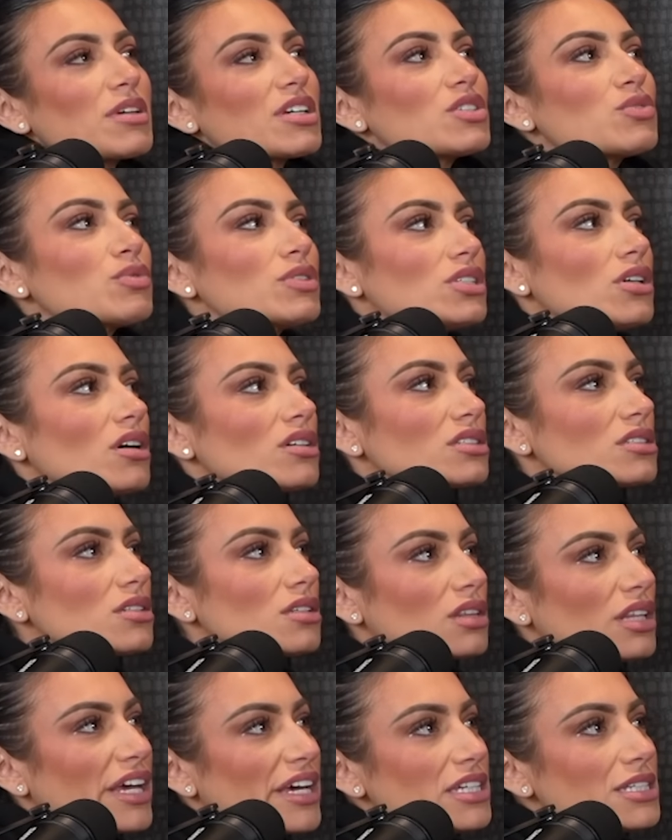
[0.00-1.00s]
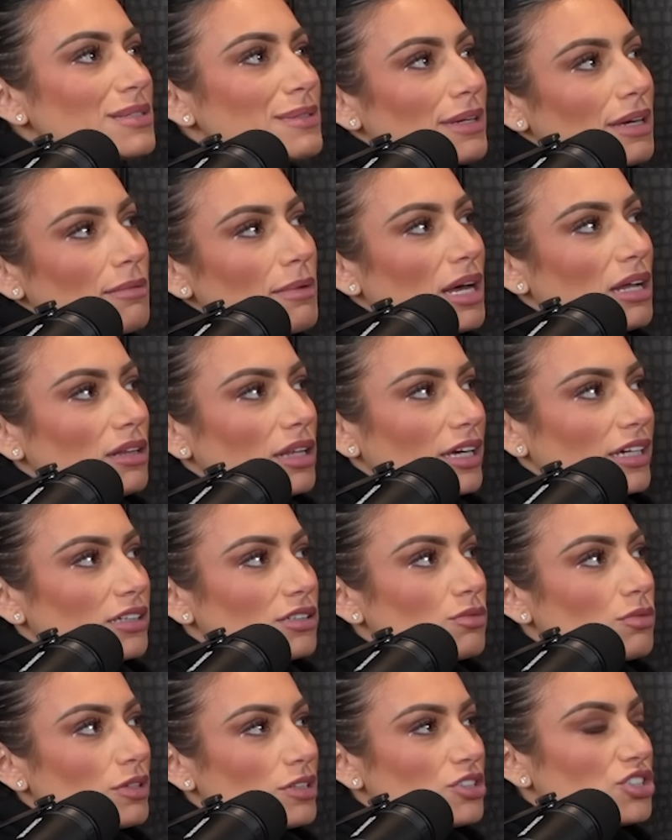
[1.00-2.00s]
because we talked last week about
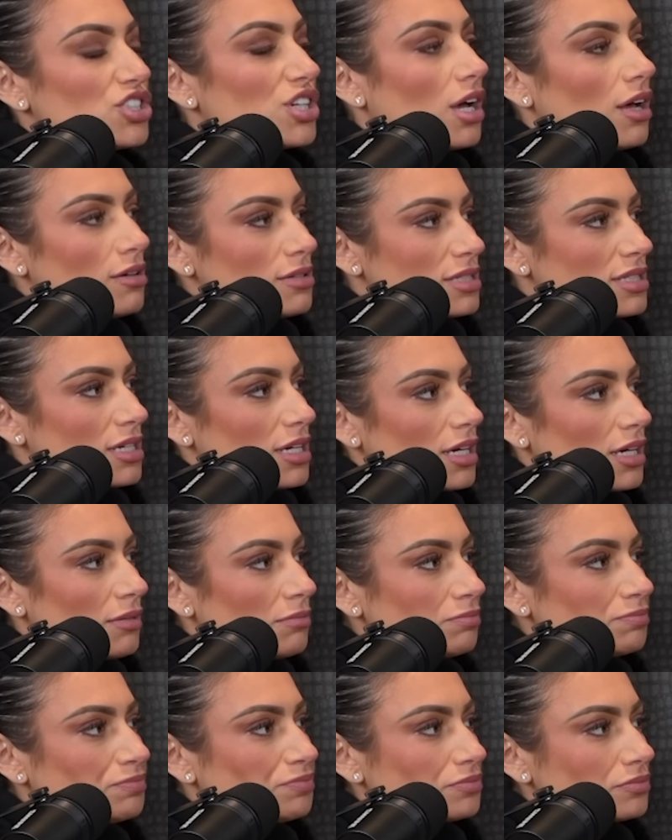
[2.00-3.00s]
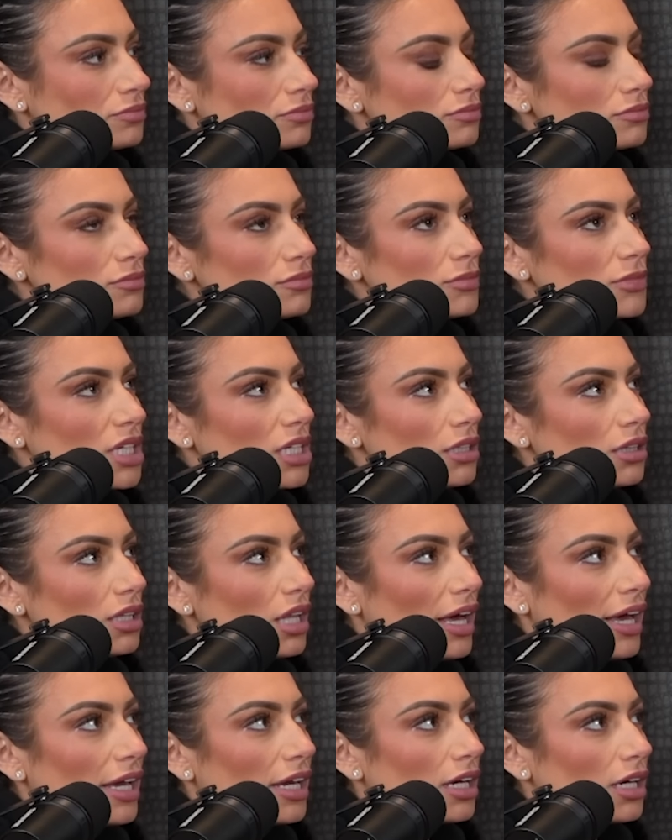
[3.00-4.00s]
like with Chelsea,
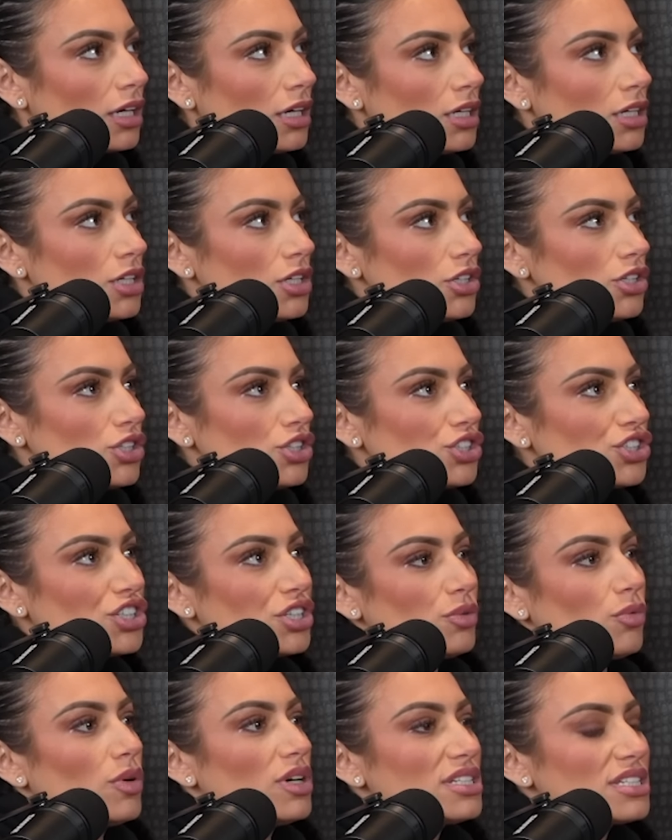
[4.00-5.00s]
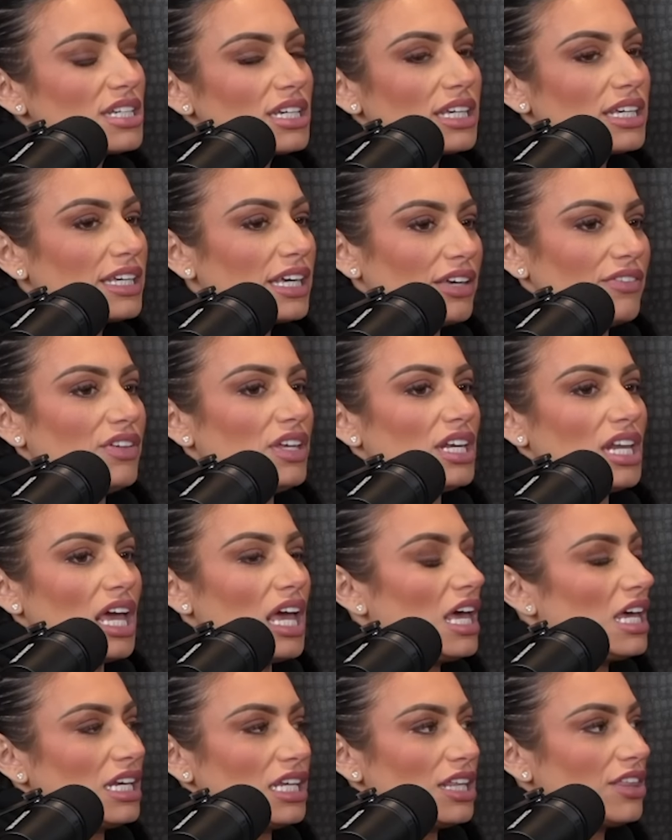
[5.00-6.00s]
like she wasn't given
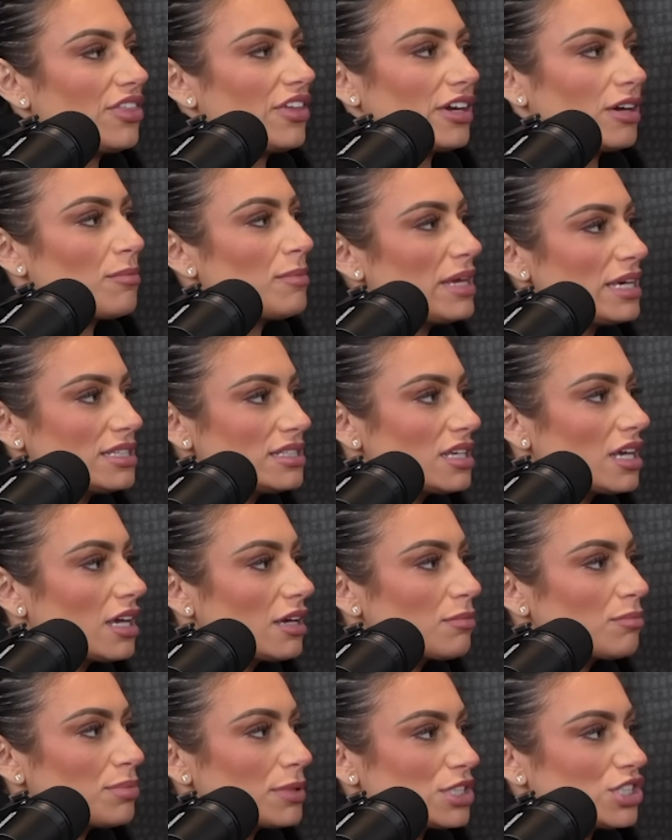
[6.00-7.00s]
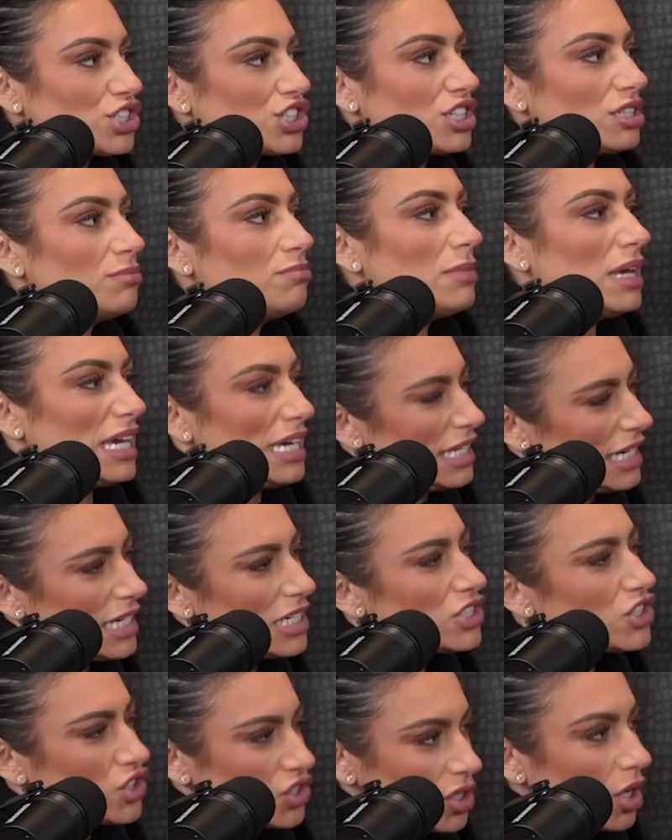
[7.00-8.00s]
anything amazing, but she made
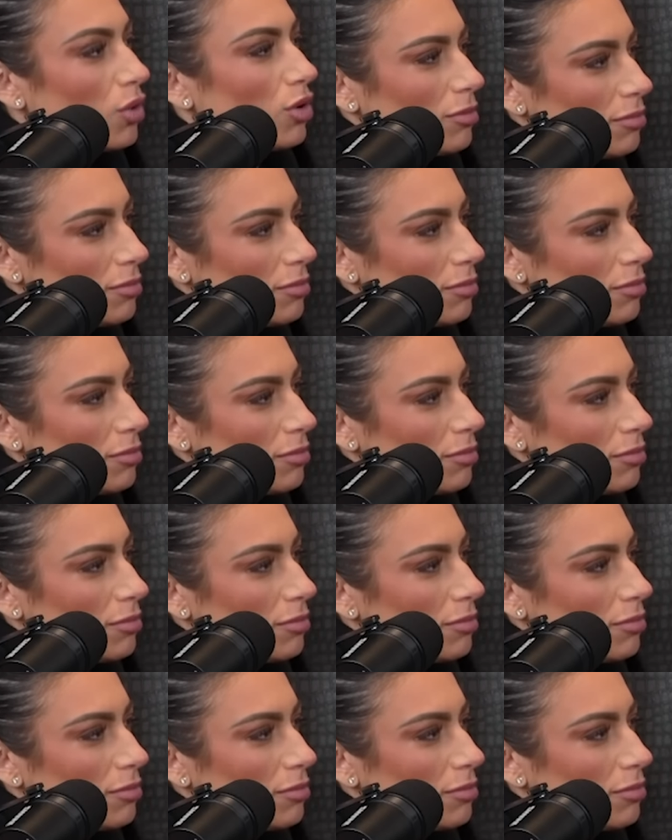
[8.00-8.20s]
it so